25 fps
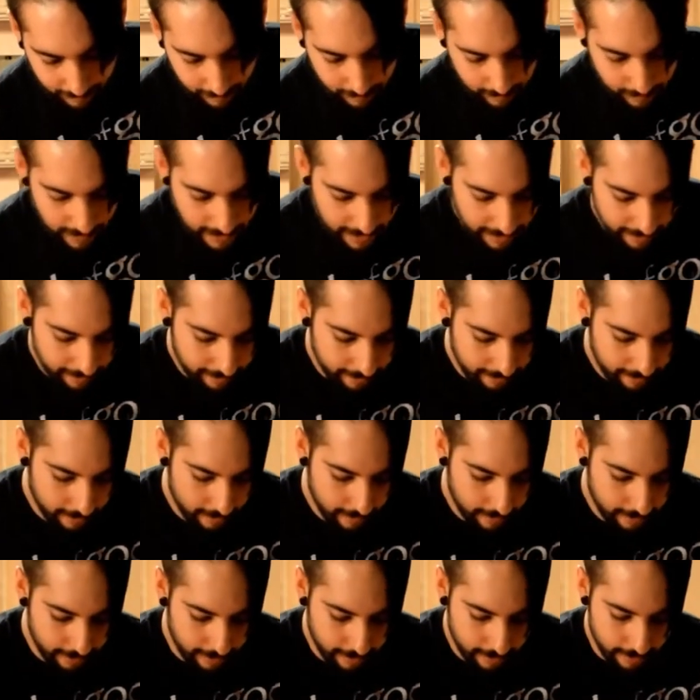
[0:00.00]
Yeah,
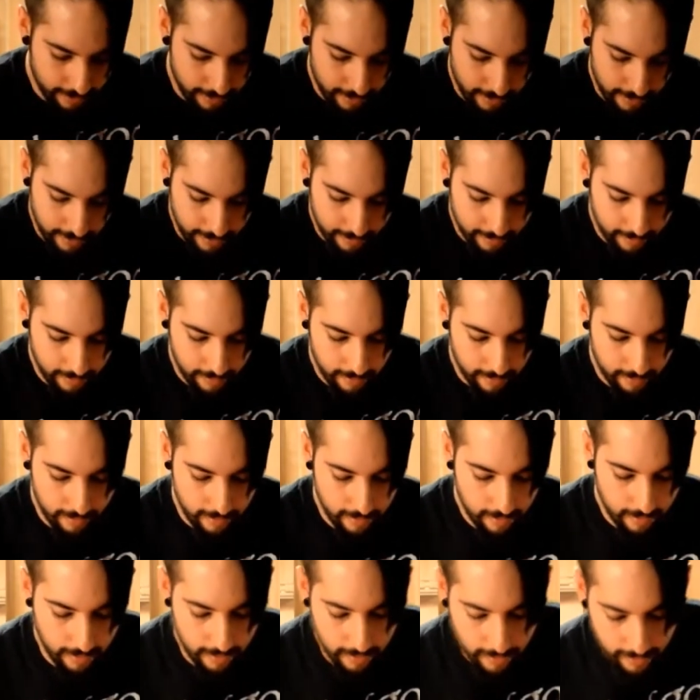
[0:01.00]
let's just do this.
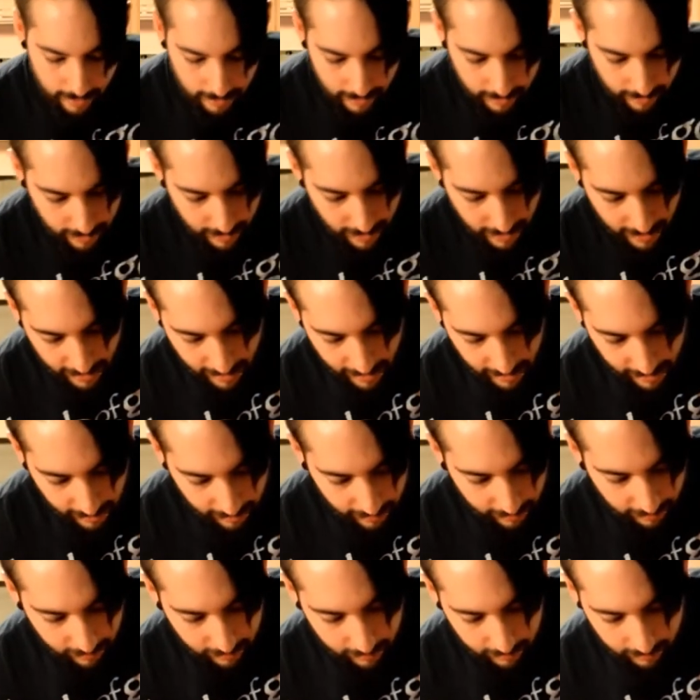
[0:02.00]
Yeah.
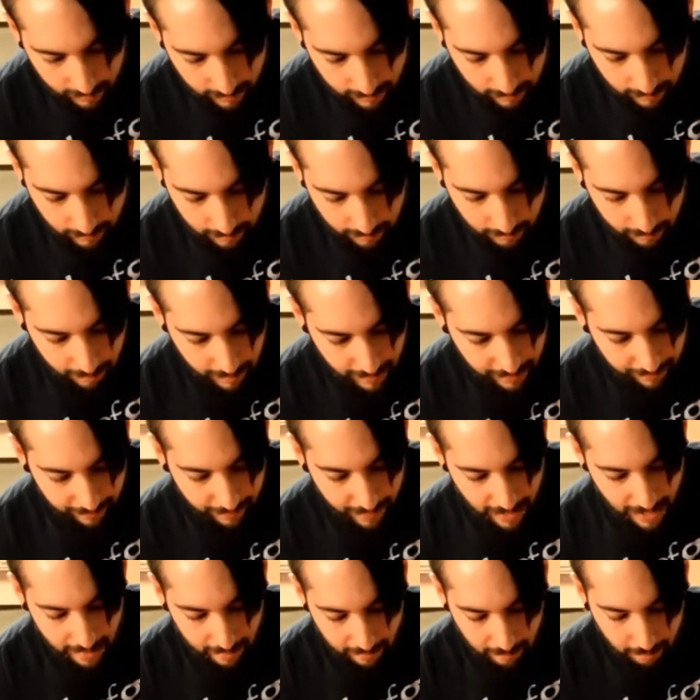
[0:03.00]
Big
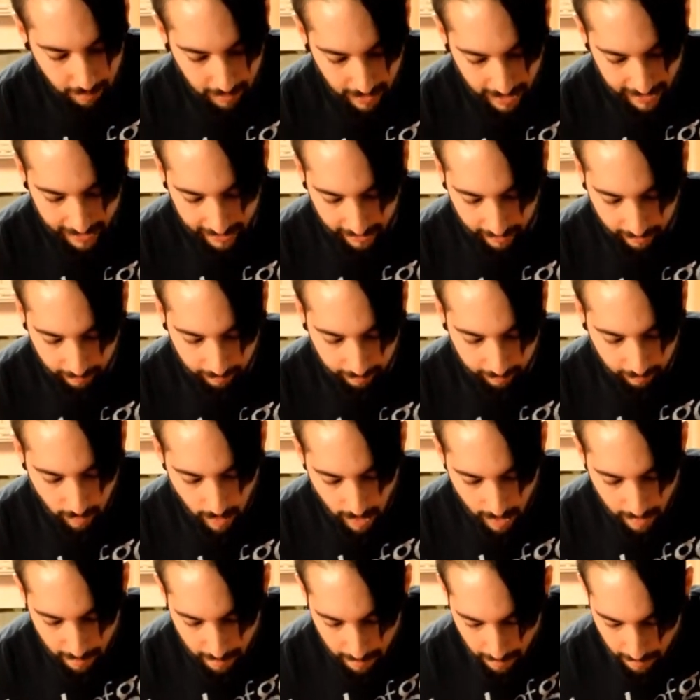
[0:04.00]
fat blanket of
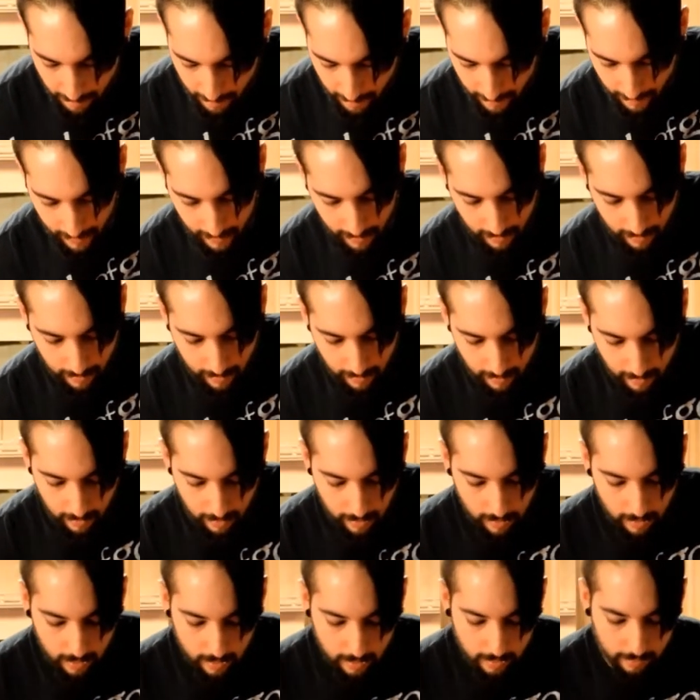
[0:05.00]
rub.
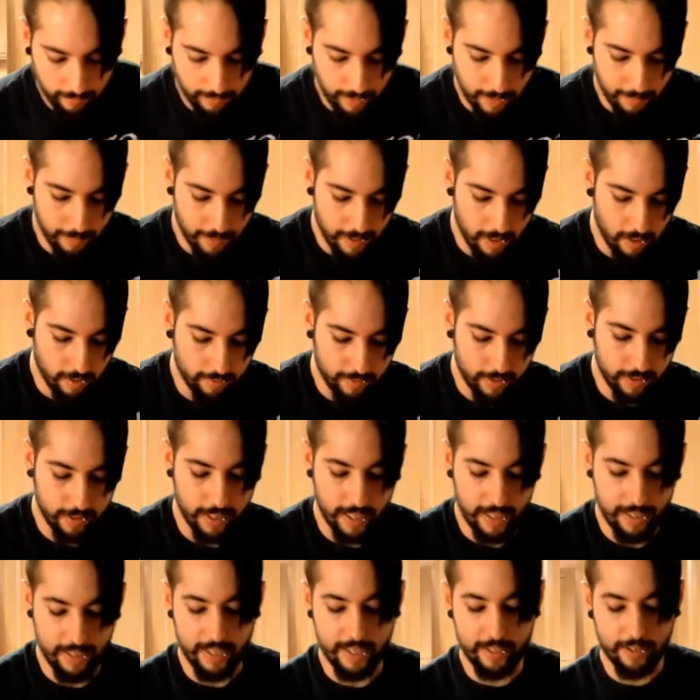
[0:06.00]
Flip it over,
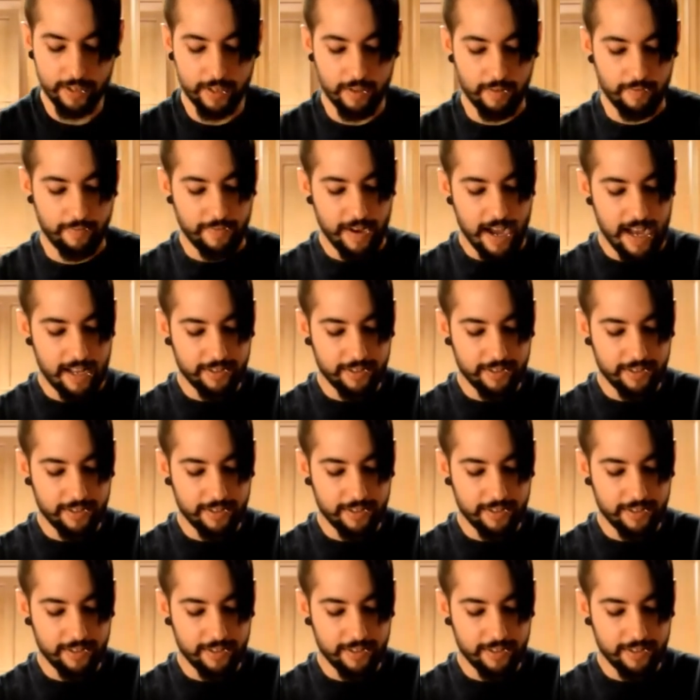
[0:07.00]
and here's the fat